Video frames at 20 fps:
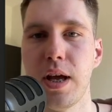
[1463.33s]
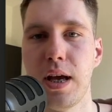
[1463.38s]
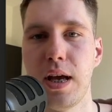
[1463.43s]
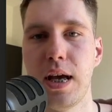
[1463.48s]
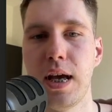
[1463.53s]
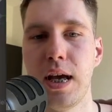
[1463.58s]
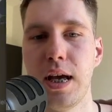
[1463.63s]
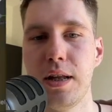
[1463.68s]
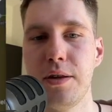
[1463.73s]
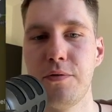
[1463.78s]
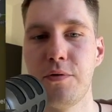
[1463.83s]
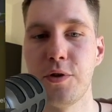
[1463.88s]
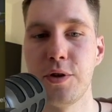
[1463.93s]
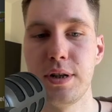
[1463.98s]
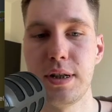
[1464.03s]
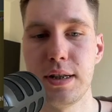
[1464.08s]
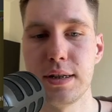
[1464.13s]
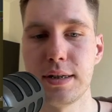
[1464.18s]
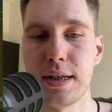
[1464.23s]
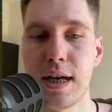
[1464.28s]
And for
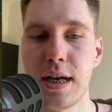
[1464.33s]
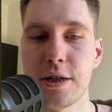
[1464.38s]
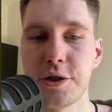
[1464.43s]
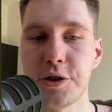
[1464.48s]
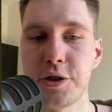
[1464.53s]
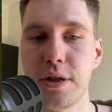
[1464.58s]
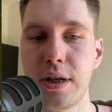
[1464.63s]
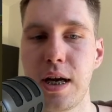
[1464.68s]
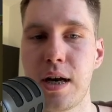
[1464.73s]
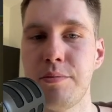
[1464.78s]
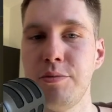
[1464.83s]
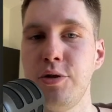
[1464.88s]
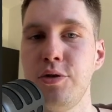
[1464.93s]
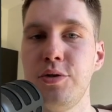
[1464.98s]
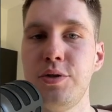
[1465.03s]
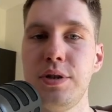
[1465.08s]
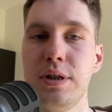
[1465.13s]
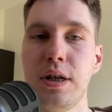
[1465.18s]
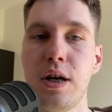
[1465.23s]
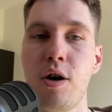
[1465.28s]
this, actually, I'm
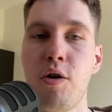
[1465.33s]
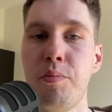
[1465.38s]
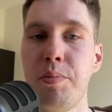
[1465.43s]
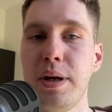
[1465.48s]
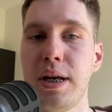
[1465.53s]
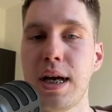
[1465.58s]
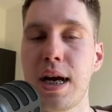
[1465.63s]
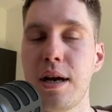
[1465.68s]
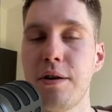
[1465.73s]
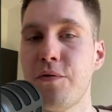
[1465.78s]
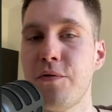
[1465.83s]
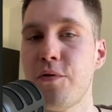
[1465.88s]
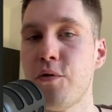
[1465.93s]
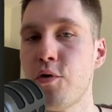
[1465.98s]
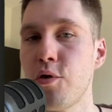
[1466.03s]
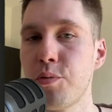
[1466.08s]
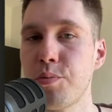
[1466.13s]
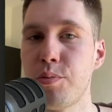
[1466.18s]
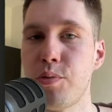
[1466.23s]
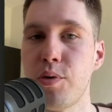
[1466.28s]
using OpenAI
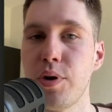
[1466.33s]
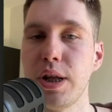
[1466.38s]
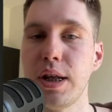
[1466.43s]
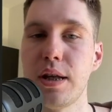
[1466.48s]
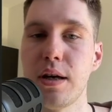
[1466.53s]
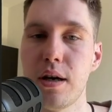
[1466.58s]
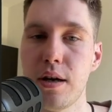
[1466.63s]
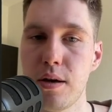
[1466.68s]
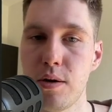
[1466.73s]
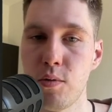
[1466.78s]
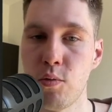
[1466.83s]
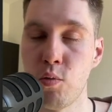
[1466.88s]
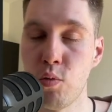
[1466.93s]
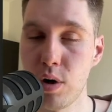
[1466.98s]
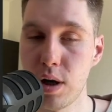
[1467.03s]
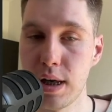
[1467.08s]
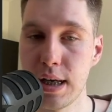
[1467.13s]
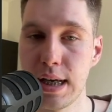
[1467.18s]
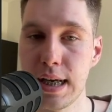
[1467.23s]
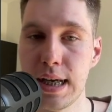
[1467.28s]

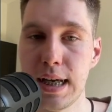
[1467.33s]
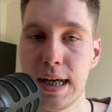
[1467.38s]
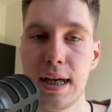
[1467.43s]
4.1,